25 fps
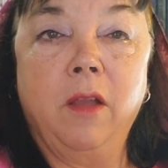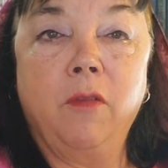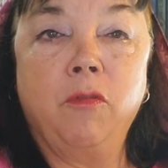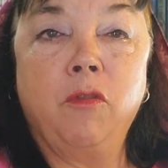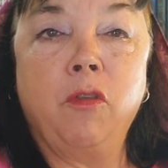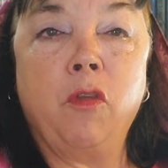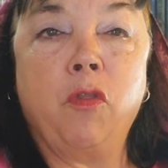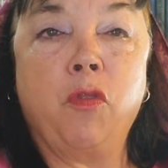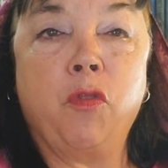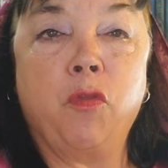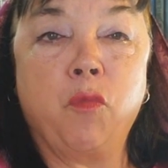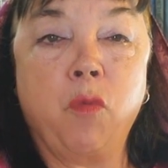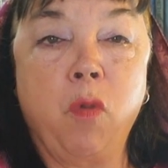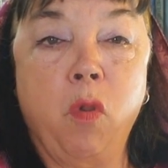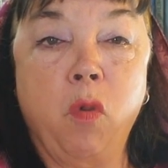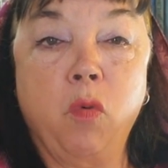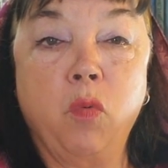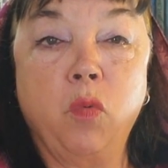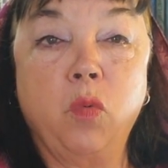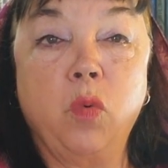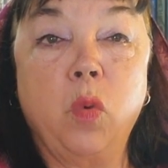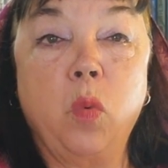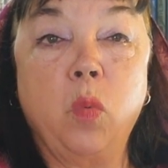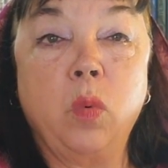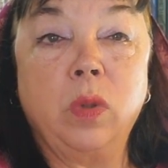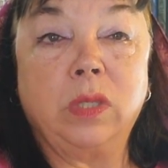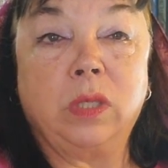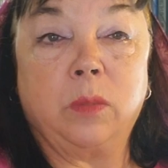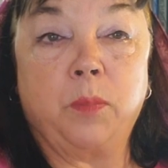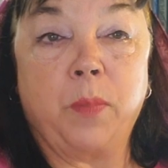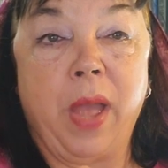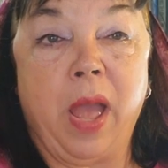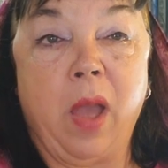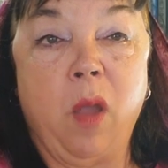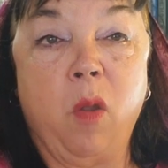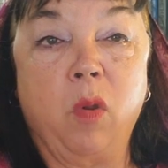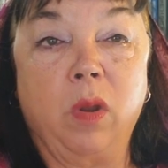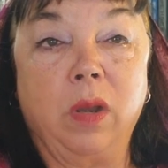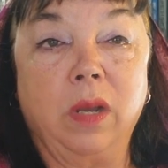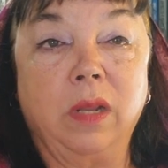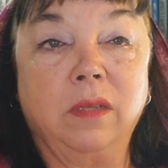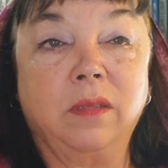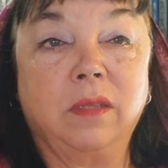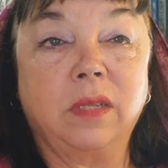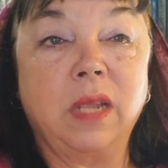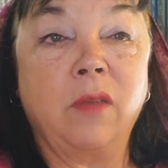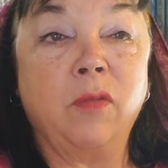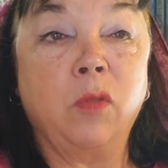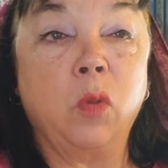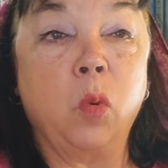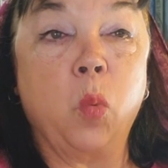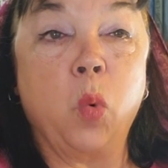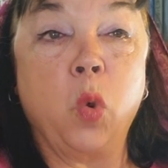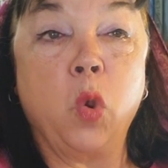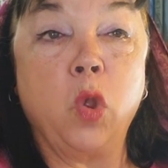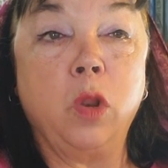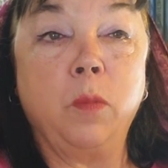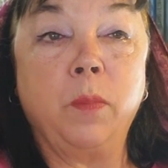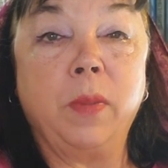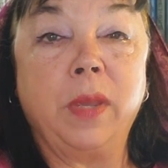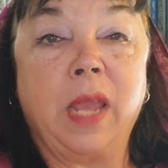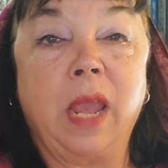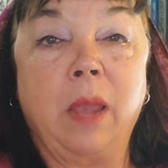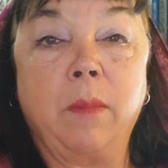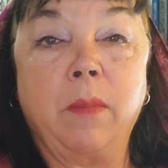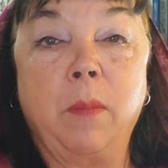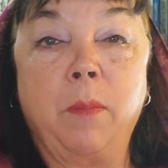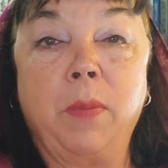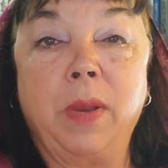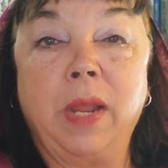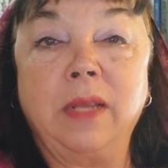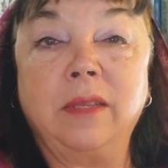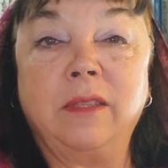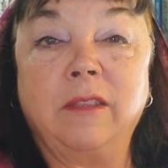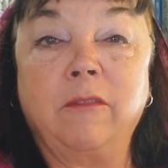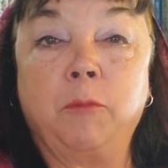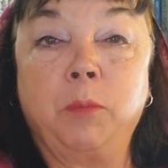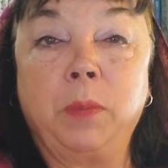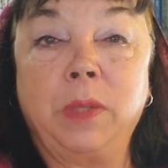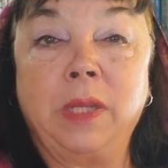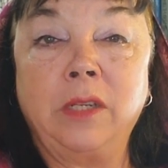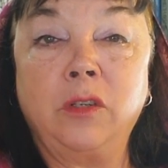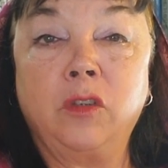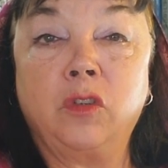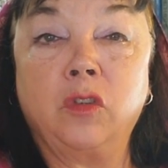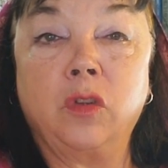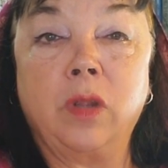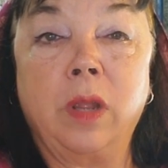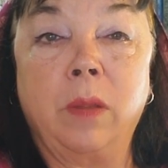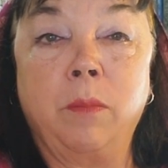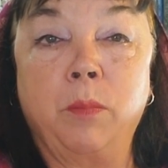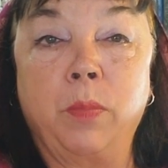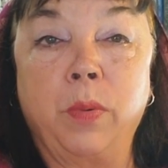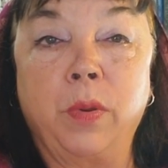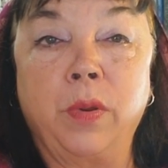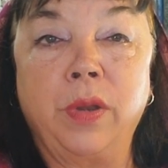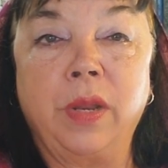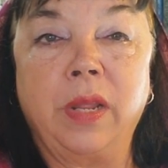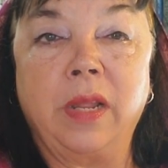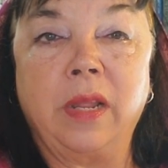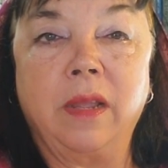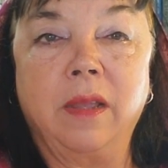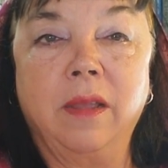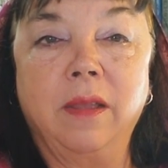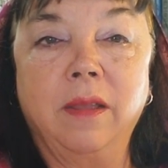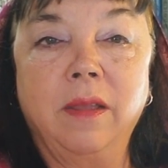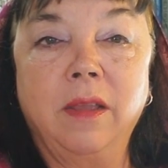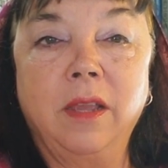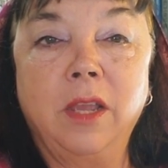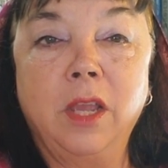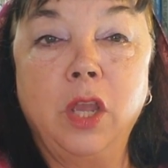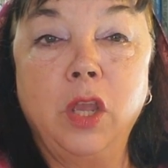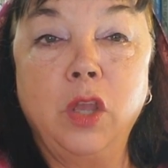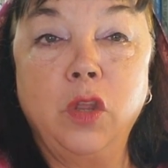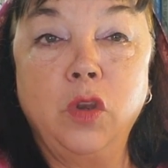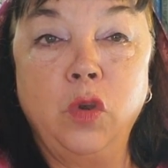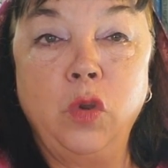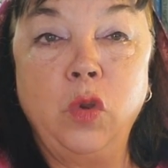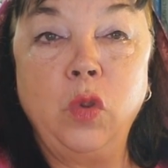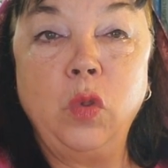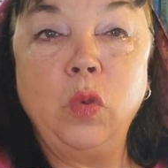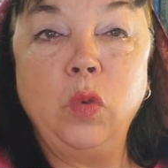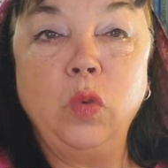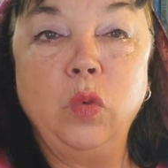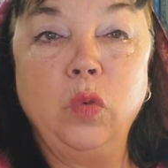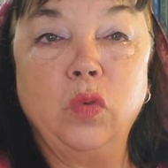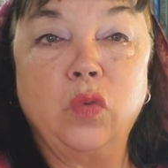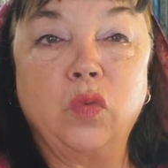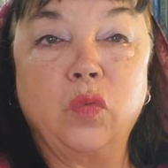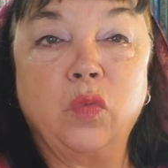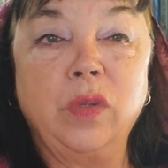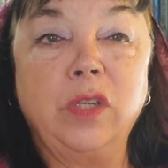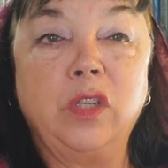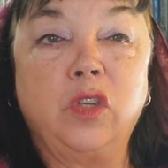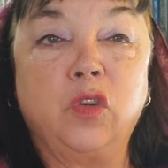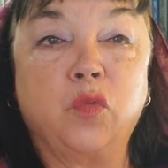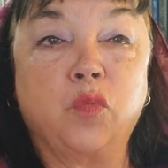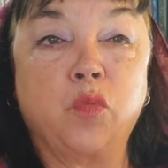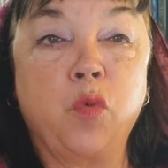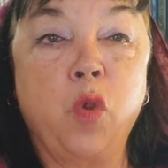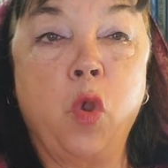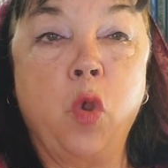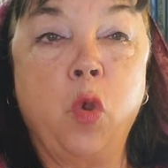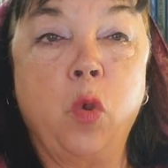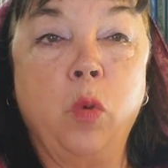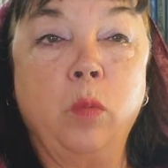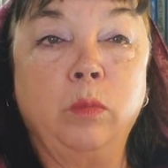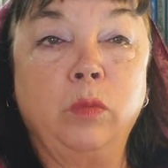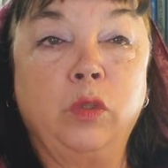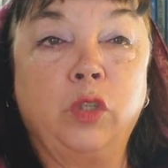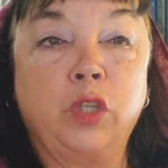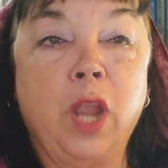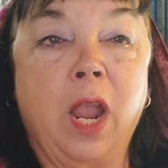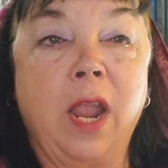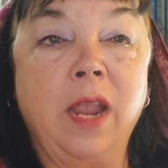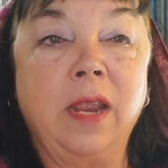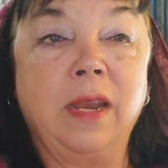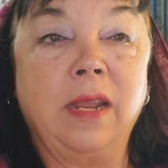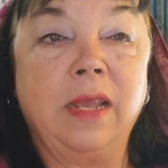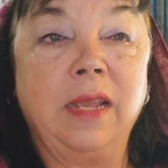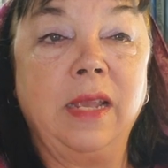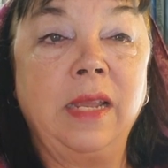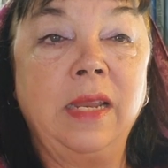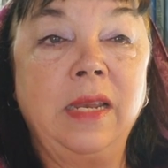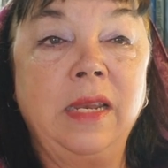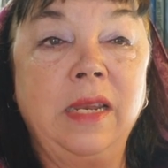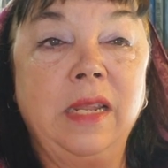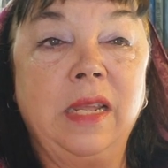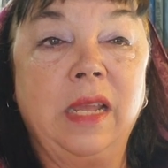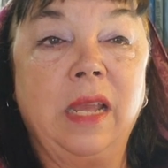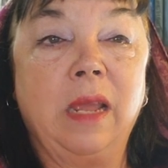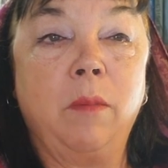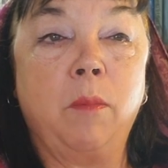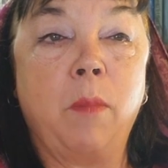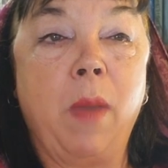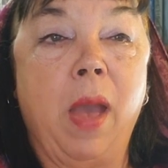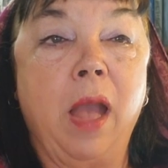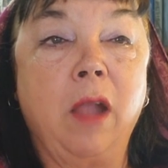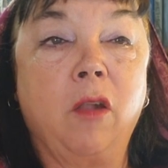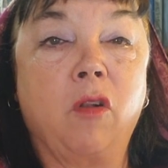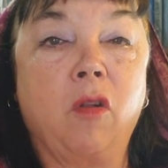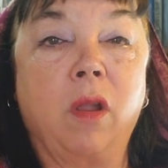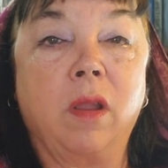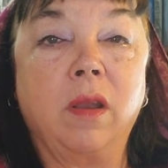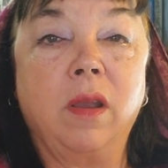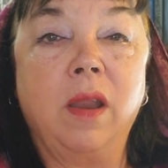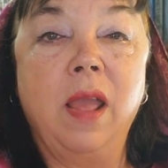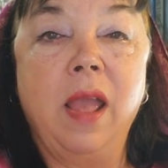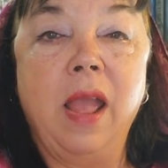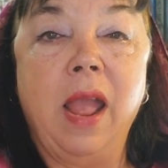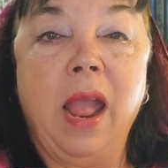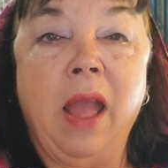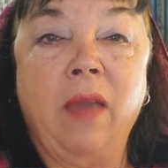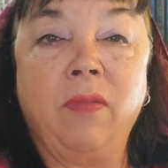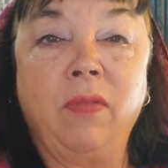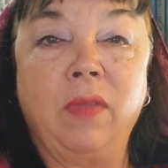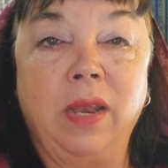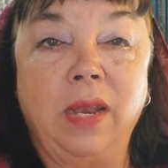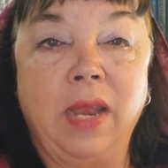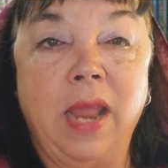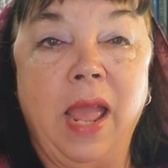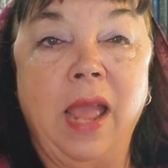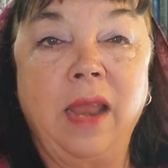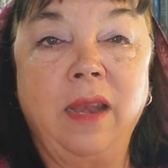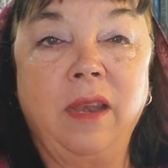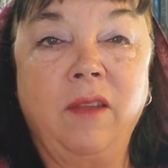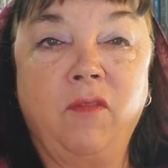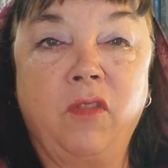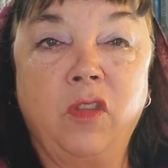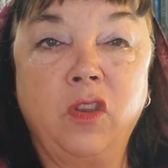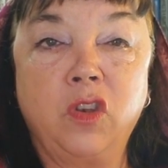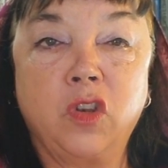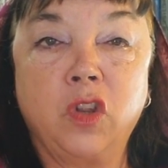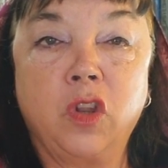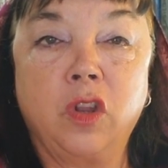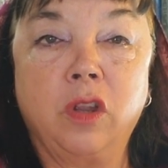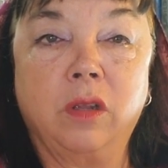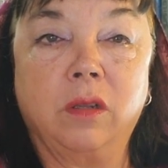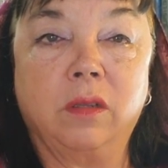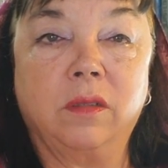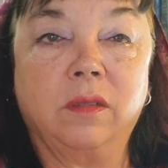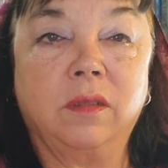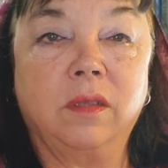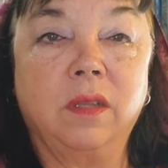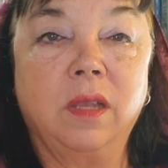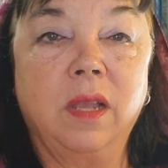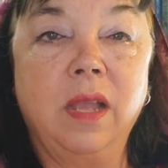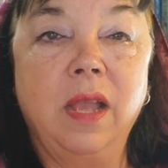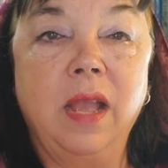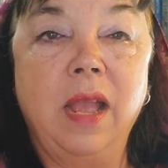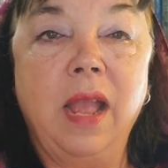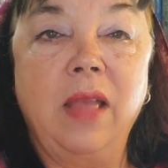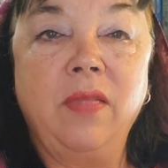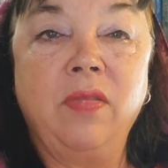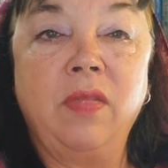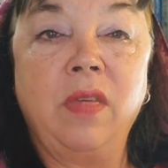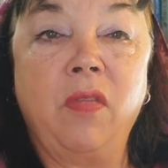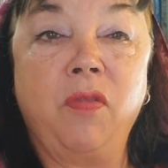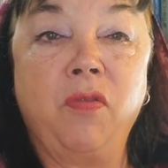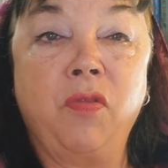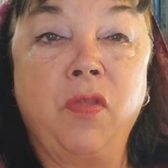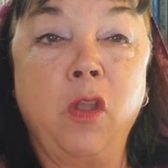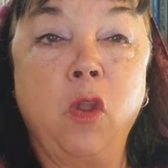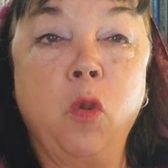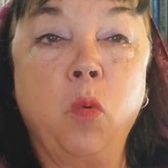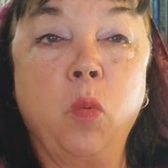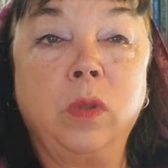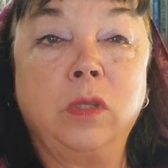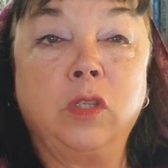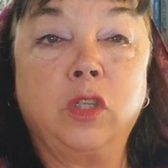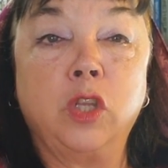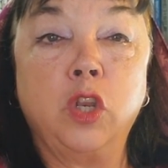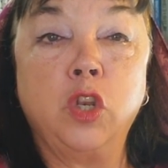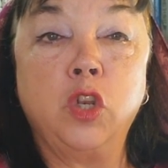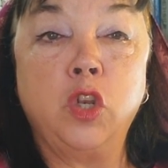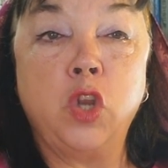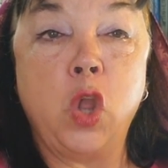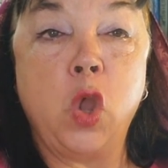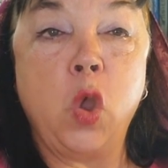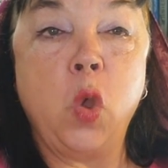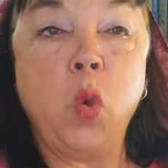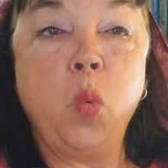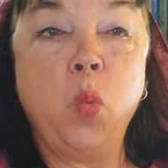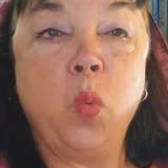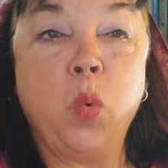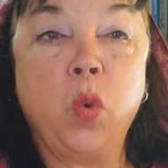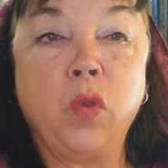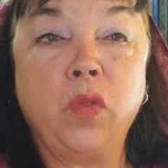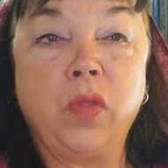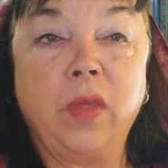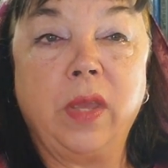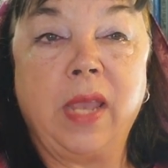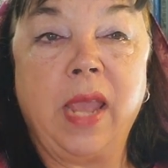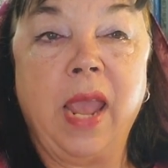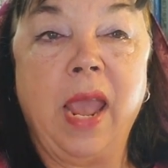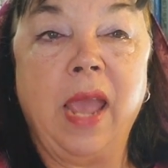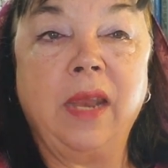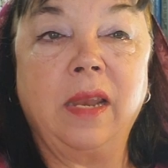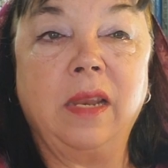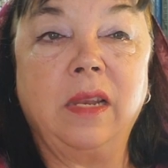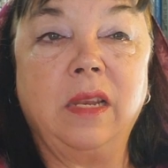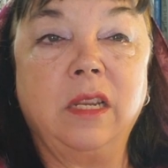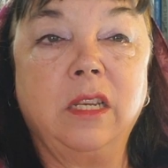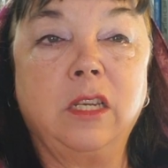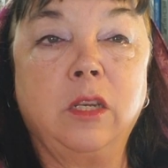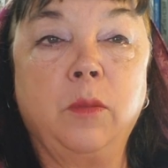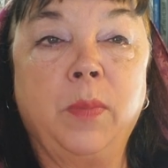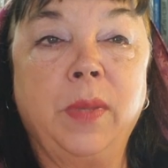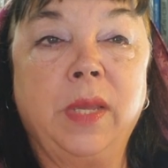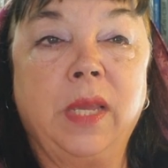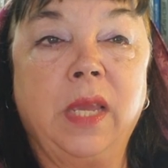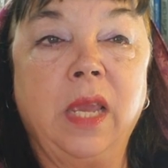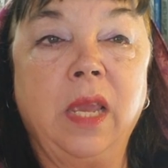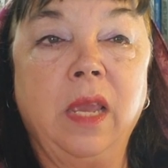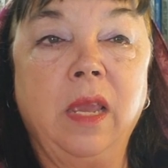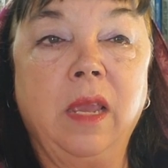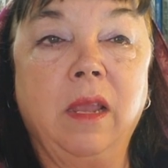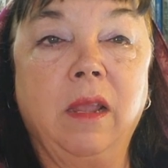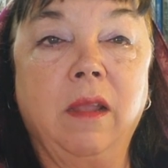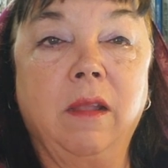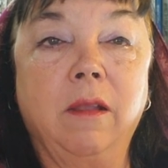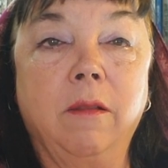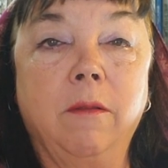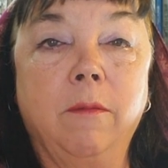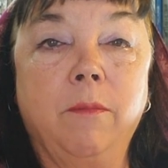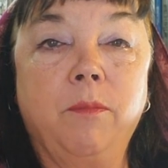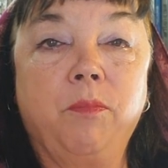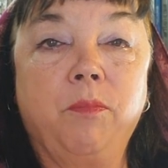The throne was powerless, and the world became a place of plunder and burning. News reached Rome, China, India, and Macron, and the land of the Turks, that there was no worthy candidate to be king.